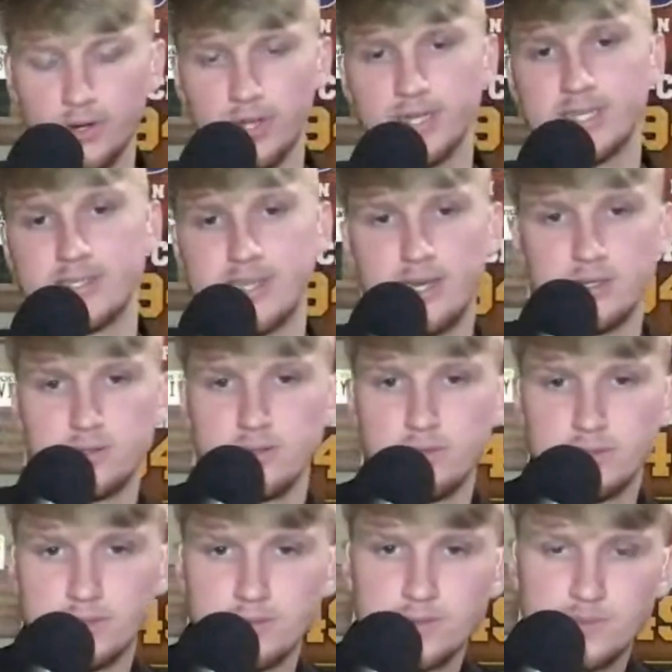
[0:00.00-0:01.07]
go to LinkedIn Talent
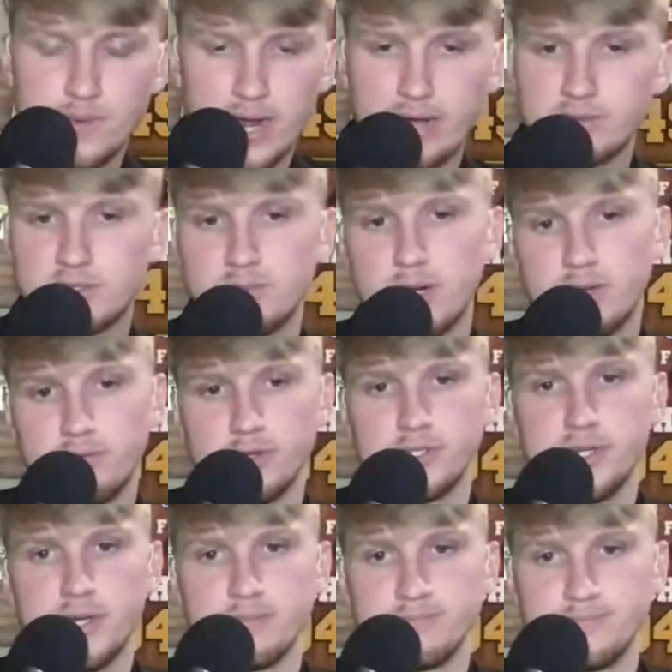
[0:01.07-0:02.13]
Solutions. Hire somebody
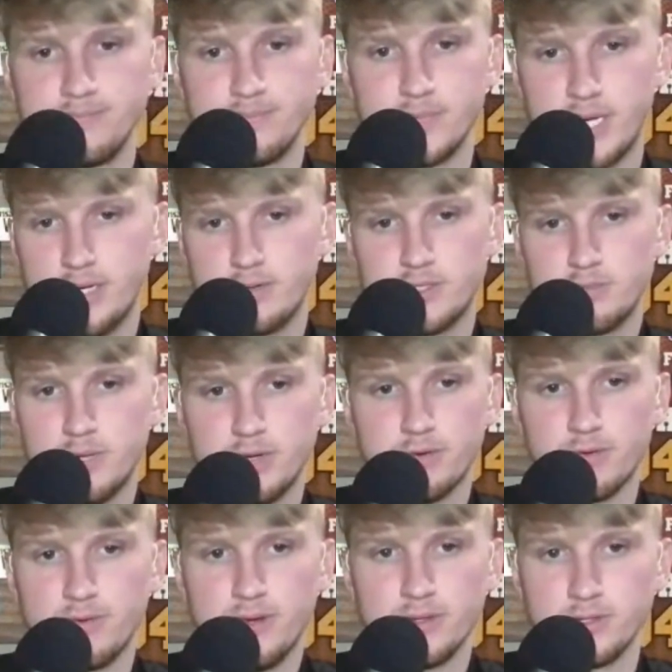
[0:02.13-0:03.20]
for your job. Hire
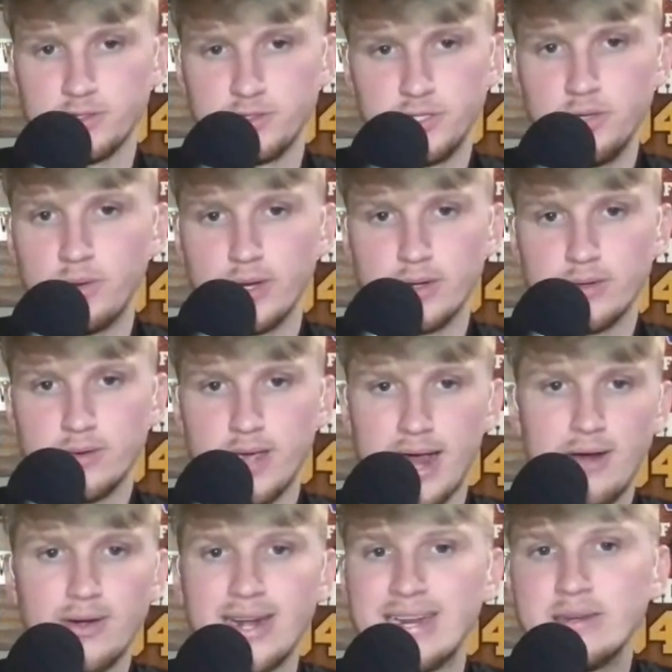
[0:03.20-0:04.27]
somebody for fun. Just do it.
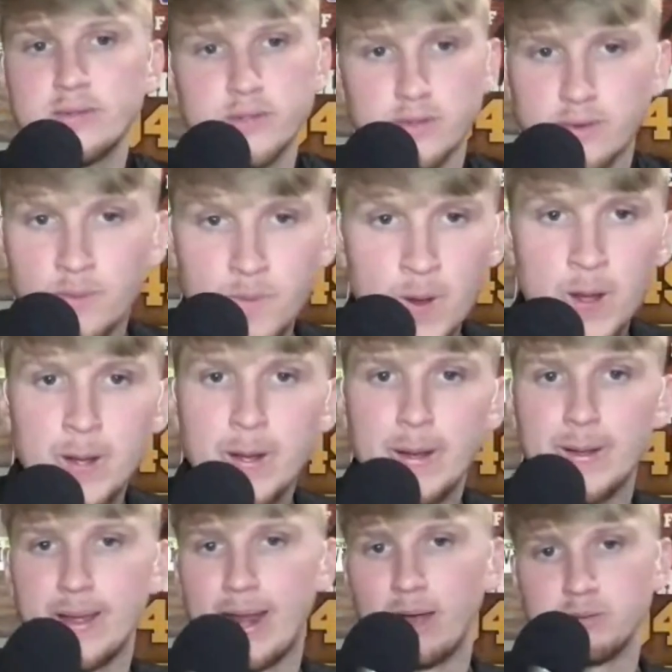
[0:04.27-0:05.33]
Hire an intern.
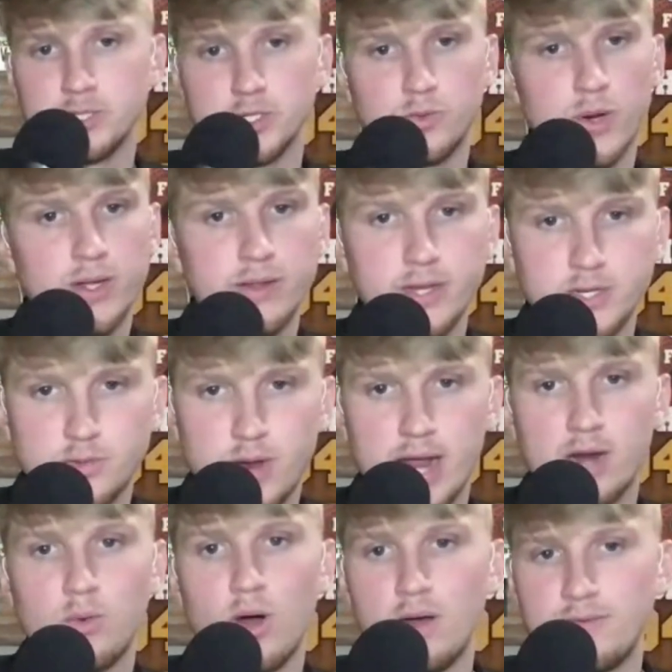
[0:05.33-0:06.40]
It helps you quickly
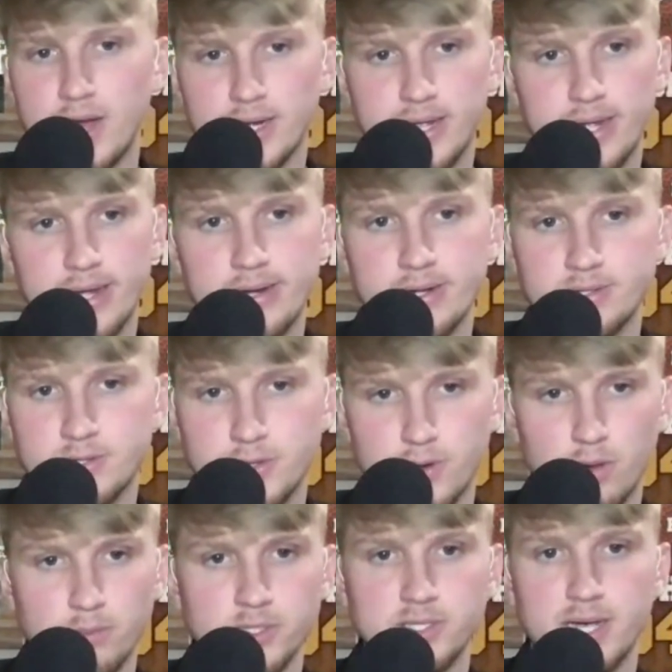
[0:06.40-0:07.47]
attract qualified candidates
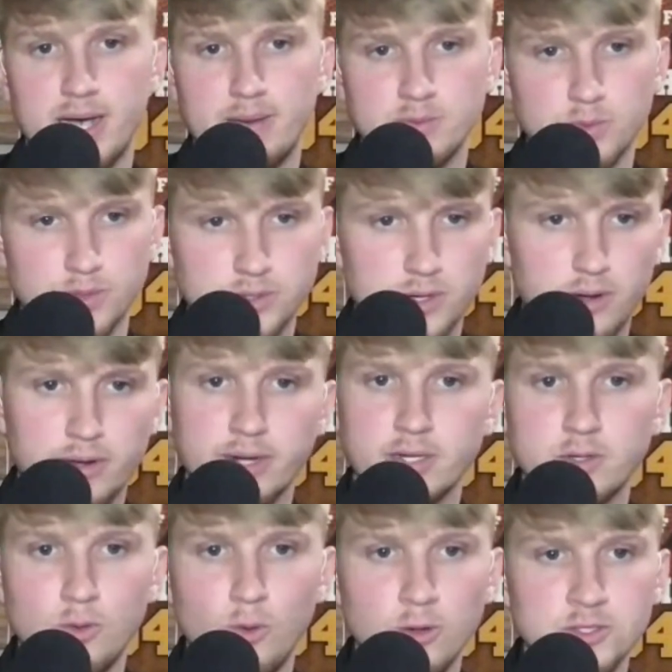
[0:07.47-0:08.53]
to your open jobs with
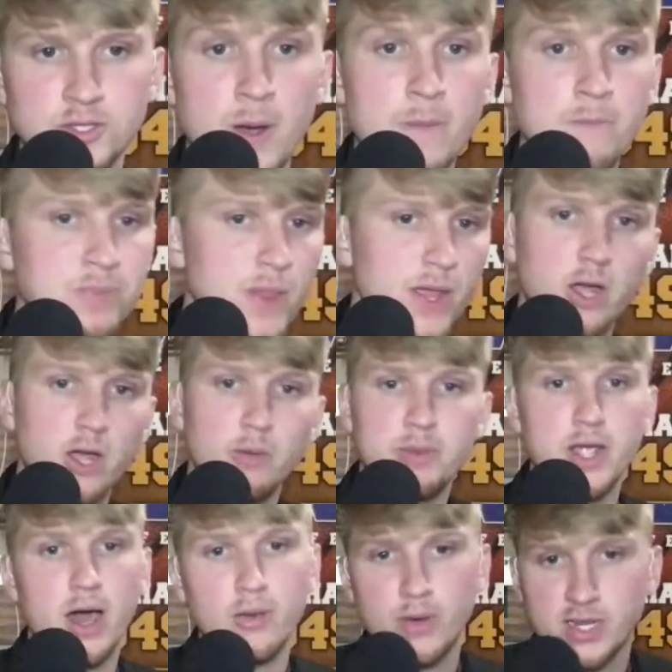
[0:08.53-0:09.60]
targeting tools. They go
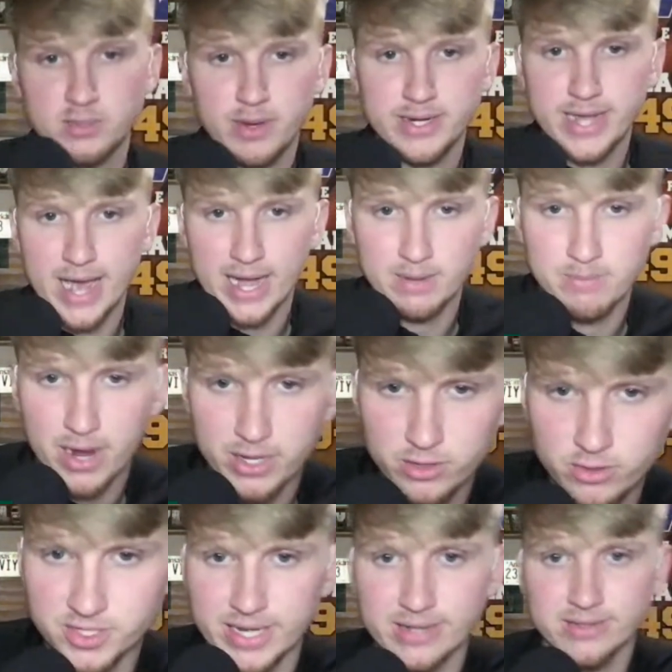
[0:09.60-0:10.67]
beyond resume data by
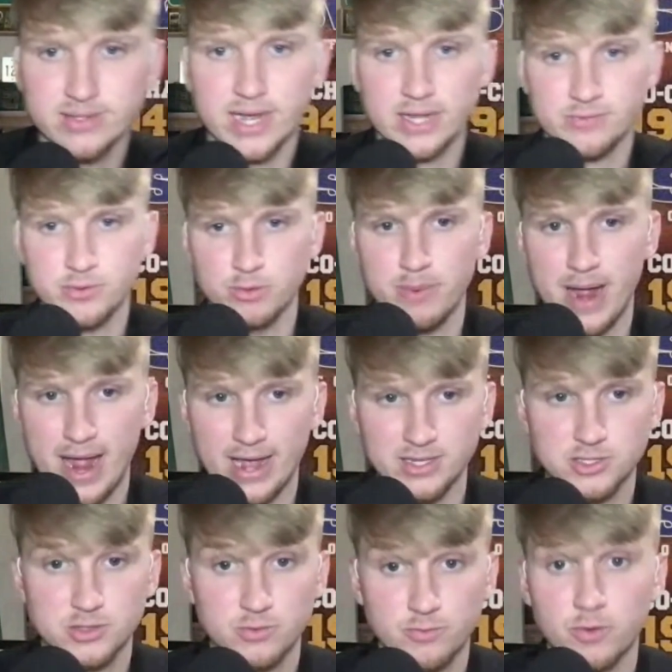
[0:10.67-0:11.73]
using insights from your
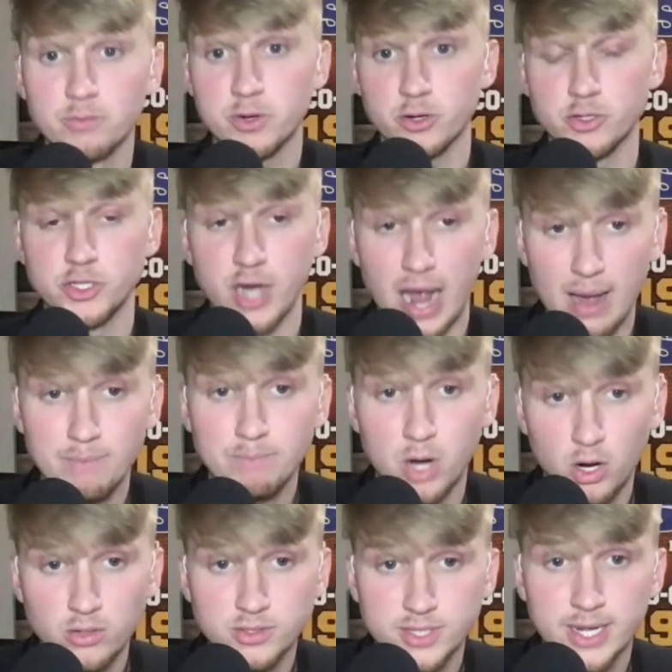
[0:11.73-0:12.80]
past, from your
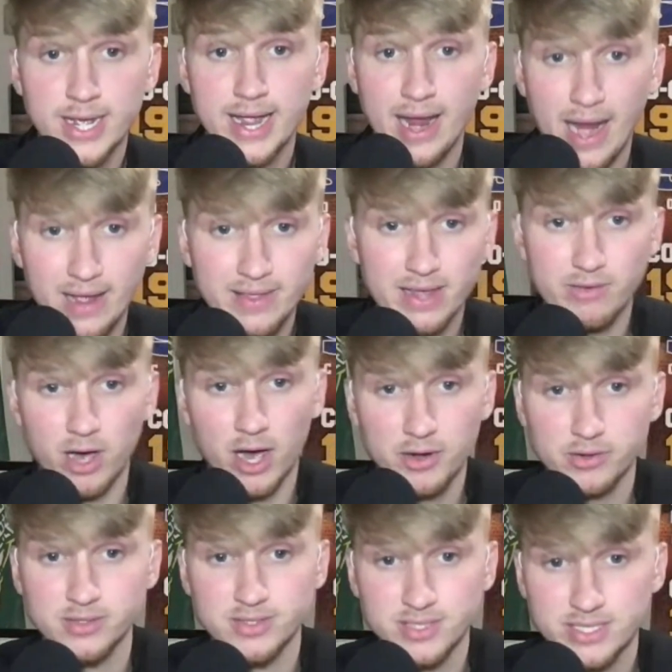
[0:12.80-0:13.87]
job posts, and they have
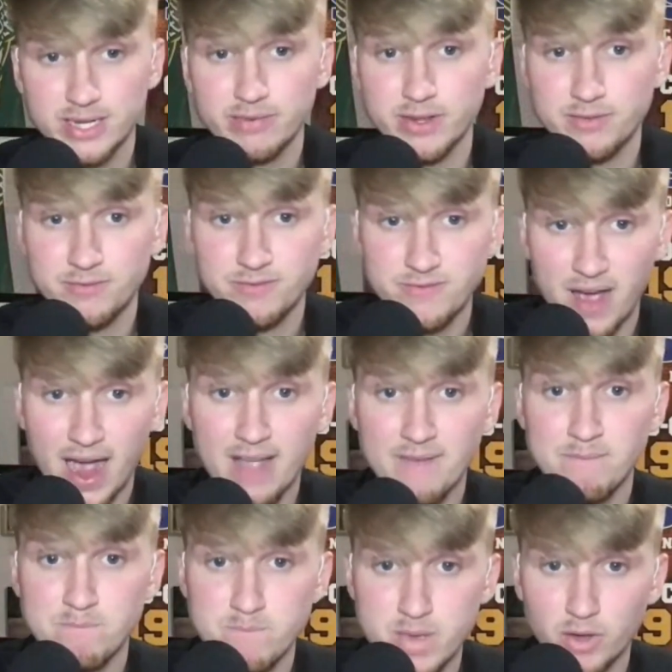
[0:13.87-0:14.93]
one hundred
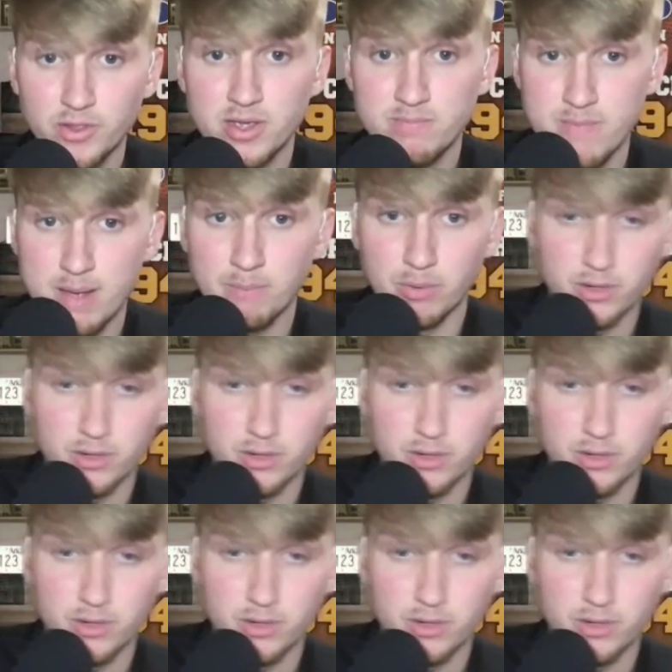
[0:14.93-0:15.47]
seventy-five million